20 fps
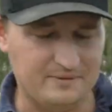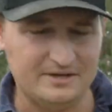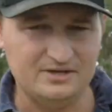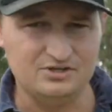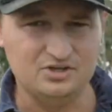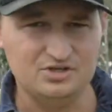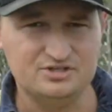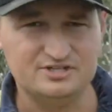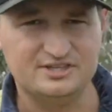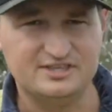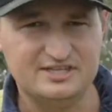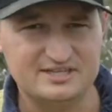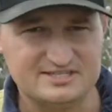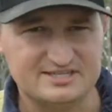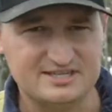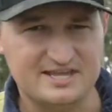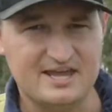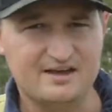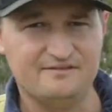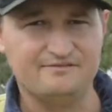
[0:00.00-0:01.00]
been using this
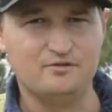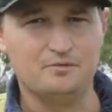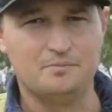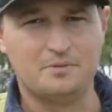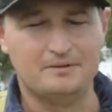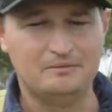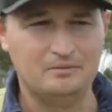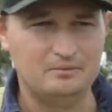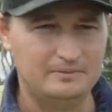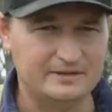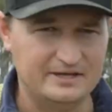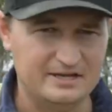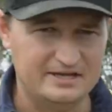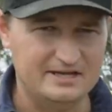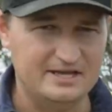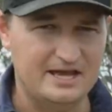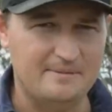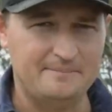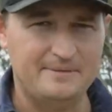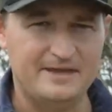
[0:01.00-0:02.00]
now for
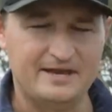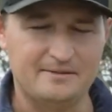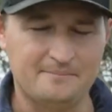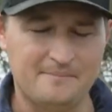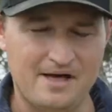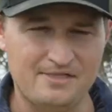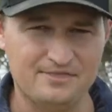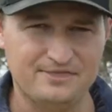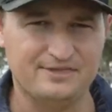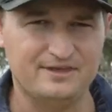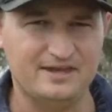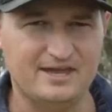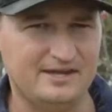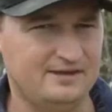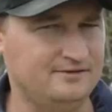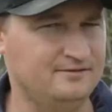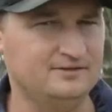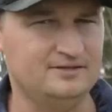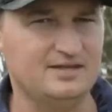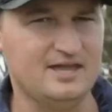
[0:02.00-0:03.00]
probably about a month,
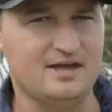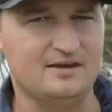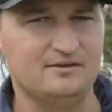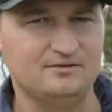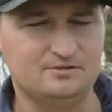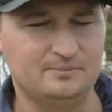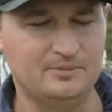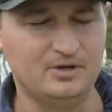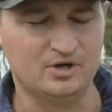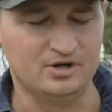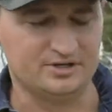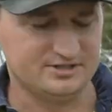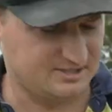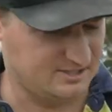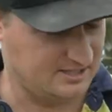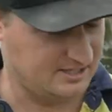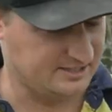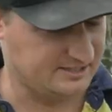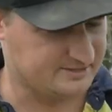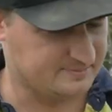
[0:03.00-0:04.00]
and yeah, to be
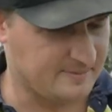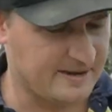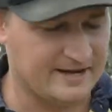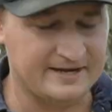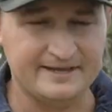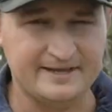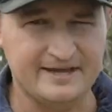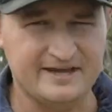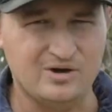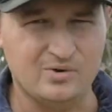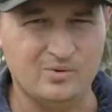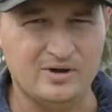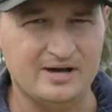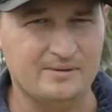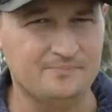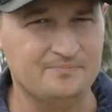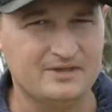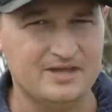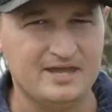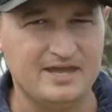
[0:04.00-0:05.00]
honest, it's made
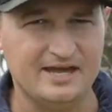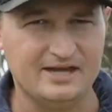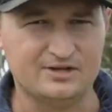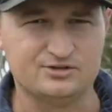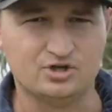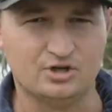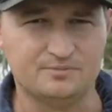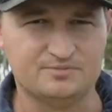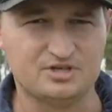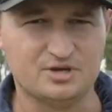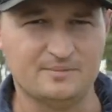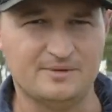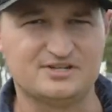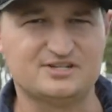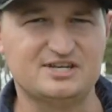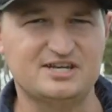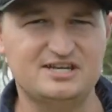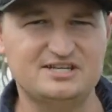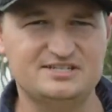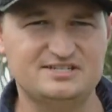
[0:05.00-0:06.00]
our job so
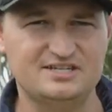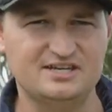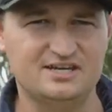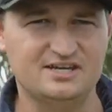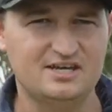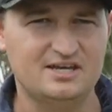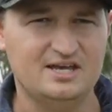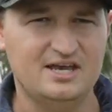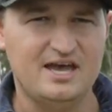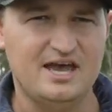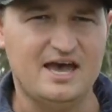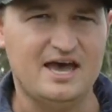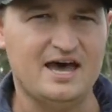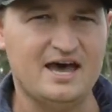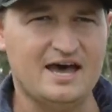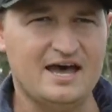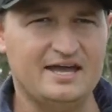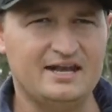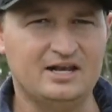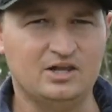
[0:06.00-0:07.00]
much easier
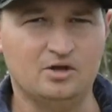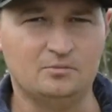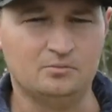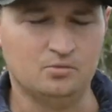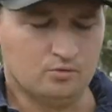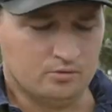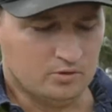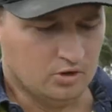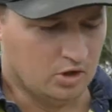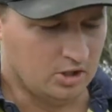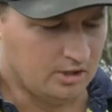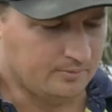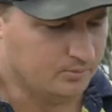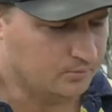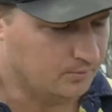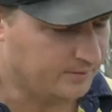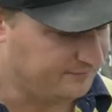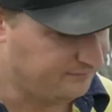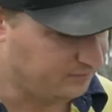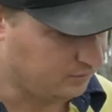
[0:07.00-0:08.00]
and a lot more
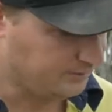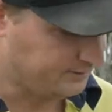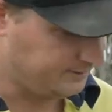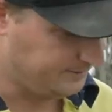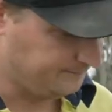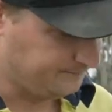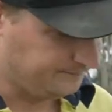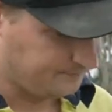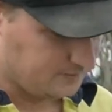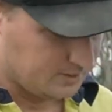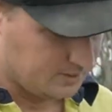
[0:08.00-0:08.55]
reliable, we're finding.